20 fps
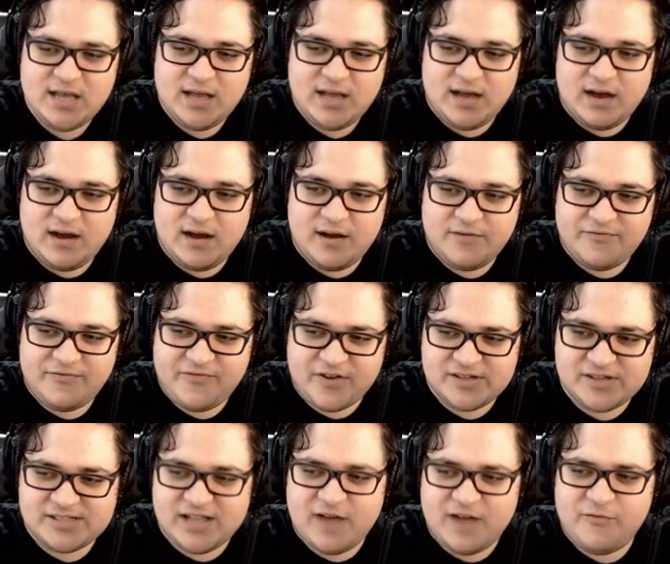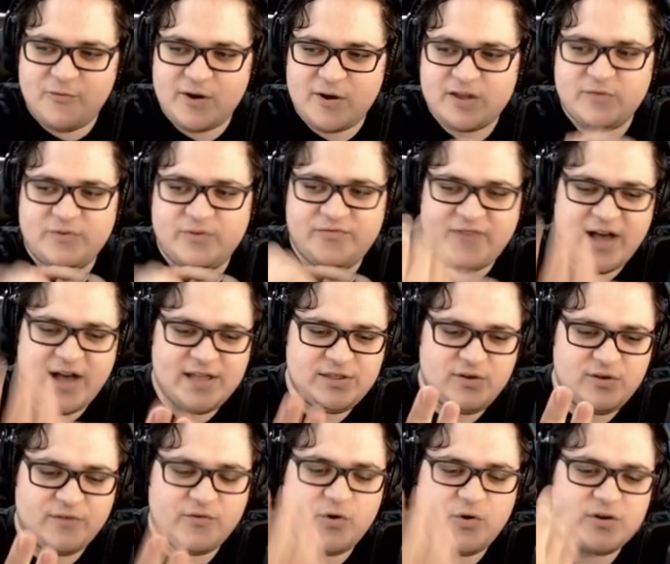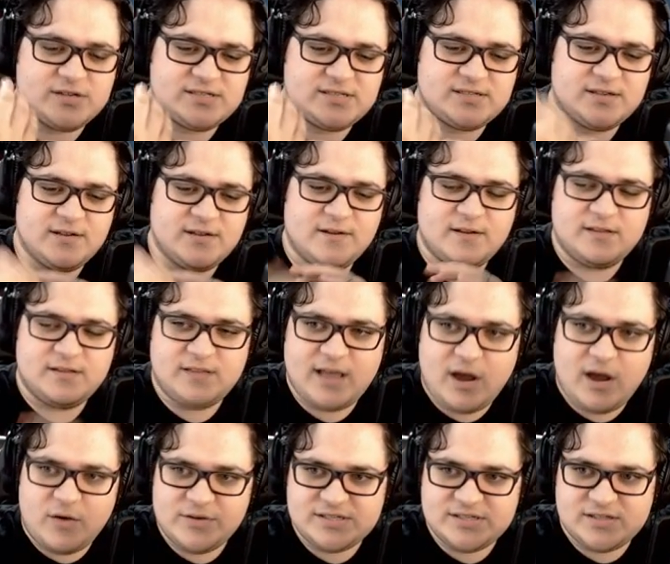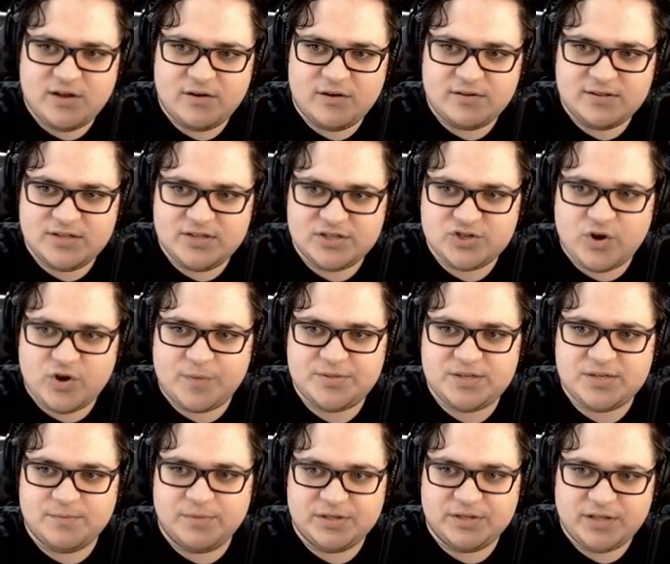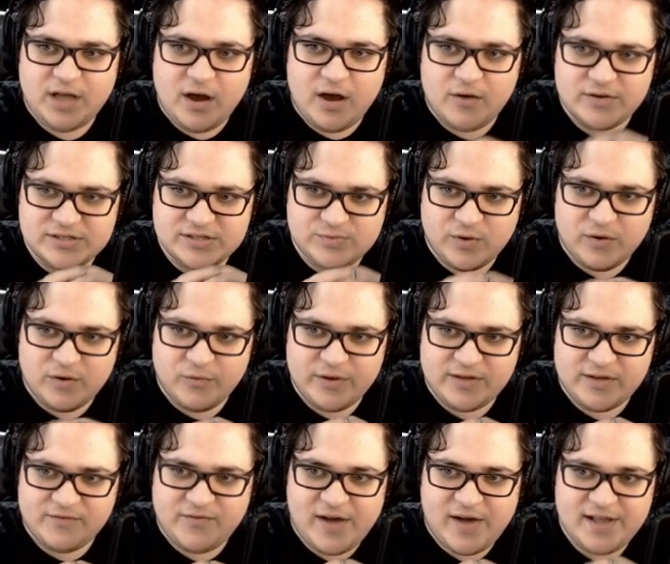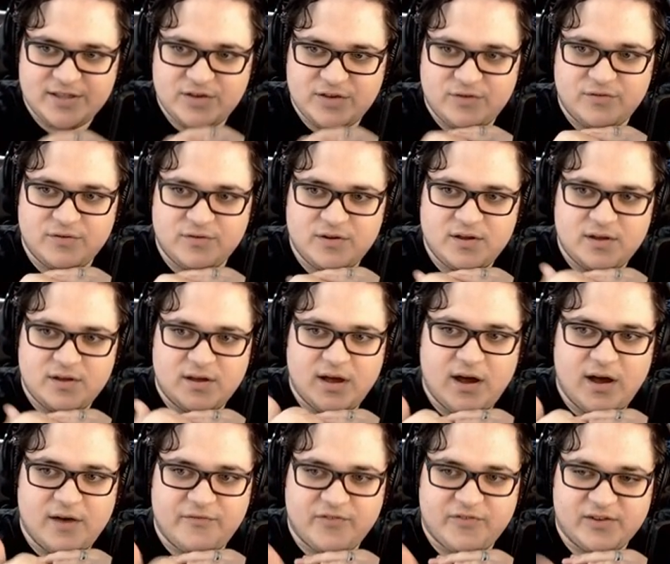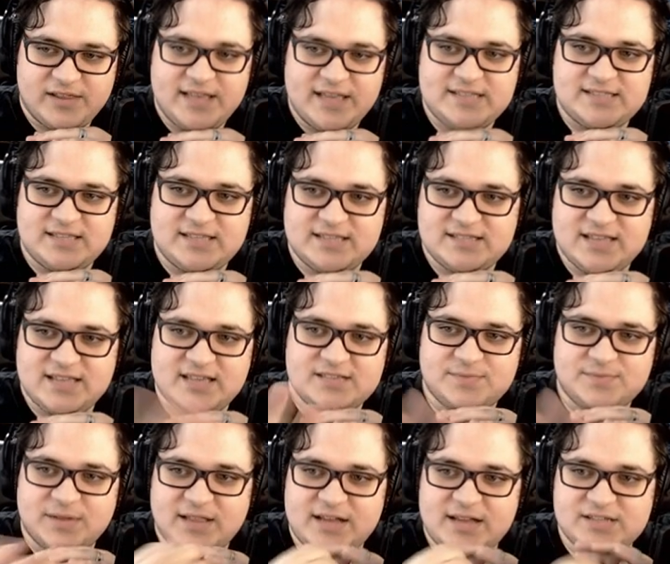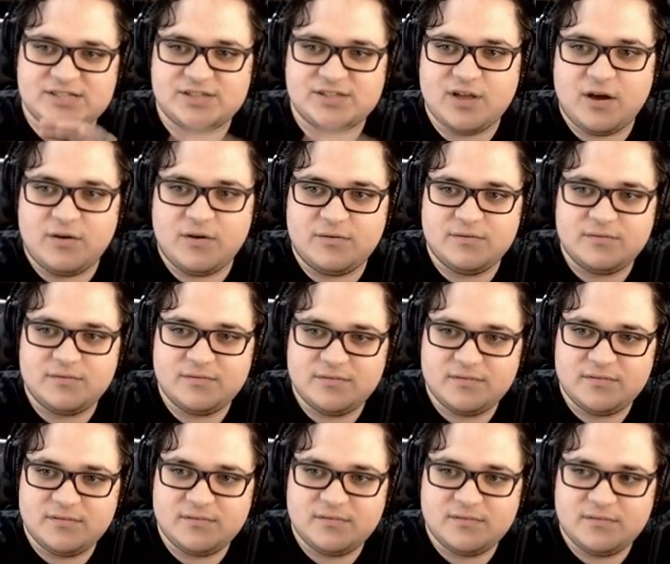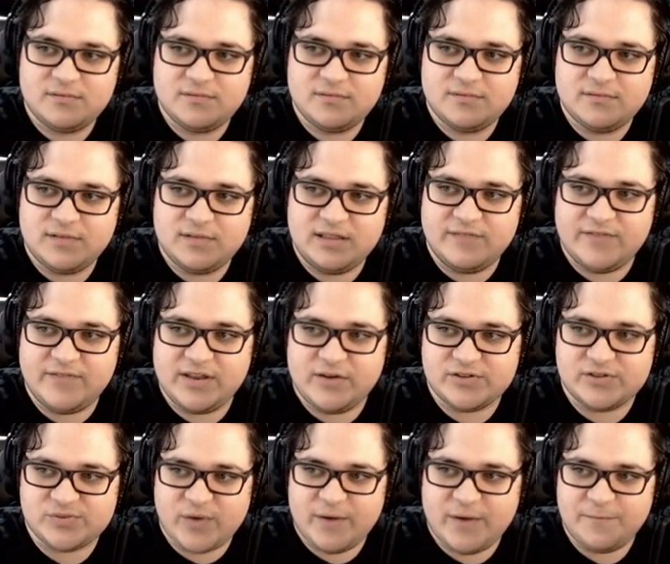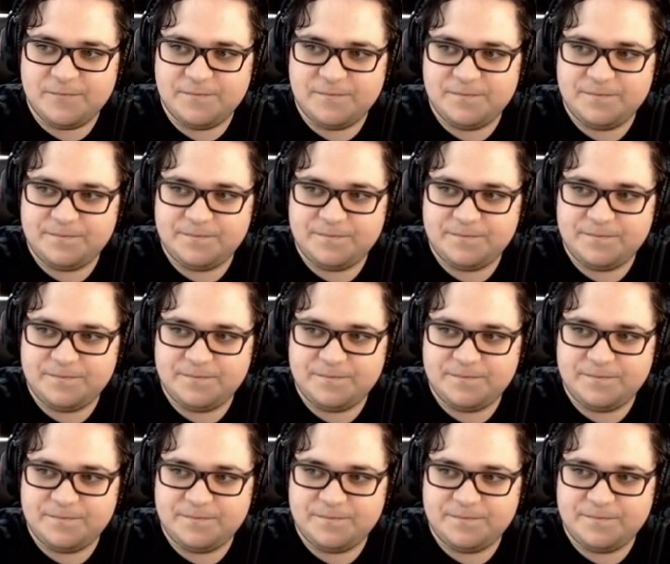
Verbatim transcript: Uh, first off, where can we find you? Of course, they always know the description below is where we can find you uh, for links and these things. But let us know in the video as yeah. well.